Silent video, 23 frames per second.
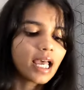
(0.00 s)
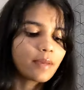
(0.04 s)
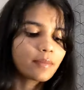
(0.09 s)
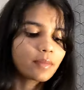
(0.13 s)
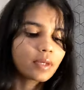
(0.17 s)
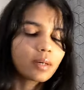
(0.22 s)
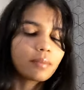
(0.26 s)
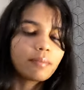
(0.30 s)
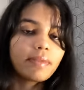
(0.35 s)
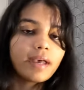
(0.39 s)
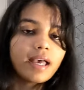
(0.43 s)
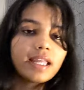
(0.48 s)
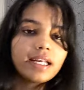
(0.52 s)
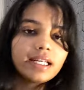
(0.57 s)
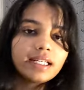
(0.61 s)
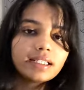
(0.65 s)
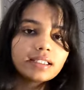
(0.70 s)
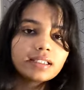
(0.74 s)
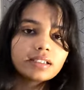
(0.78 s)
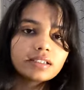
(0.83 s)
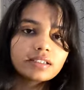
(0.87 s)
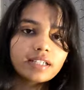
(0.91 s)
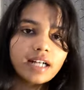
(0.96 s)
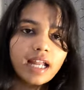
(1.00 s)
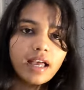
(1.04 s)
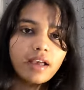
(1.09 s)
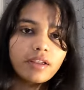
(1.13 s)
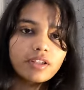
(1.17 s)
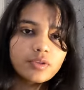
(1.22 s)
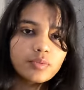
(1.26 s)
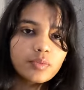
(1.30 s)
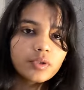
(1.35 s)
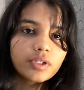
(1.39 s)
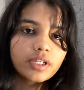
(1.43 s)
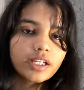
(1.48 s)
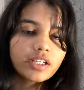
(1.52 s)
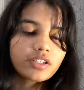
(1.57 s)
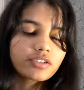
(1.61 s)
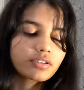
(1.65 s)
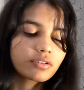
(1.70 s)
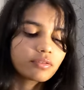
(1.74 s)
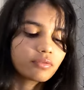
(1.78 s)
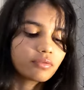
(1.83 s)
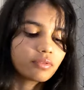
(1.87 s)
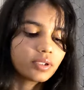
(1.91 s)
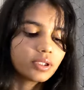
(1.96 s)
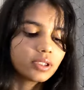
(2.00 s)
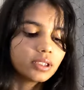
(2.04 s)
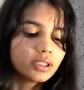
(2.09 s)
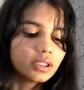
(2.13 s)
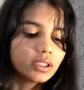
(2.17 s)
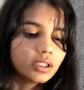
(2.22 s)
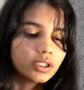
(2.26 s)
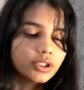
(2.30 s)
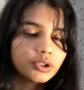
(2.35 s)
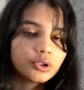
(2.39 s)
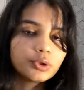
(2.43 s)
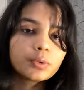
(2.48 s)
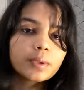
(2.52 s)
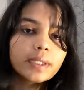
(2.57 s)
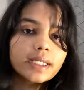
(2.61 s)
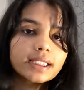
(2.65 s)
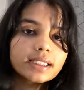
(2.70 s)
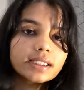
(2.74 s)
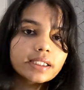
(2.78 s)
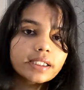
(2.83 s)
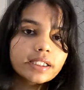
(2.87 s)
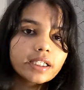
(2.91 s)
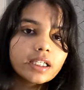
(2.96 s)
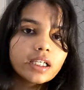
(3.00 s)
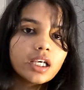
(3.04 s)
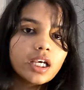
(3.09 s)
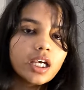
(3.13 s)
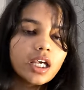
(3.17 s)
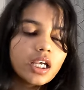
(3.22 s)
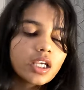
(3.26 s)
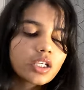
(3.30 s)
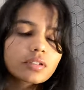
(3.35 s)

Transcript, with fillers: i'm comparing the transportation with the usa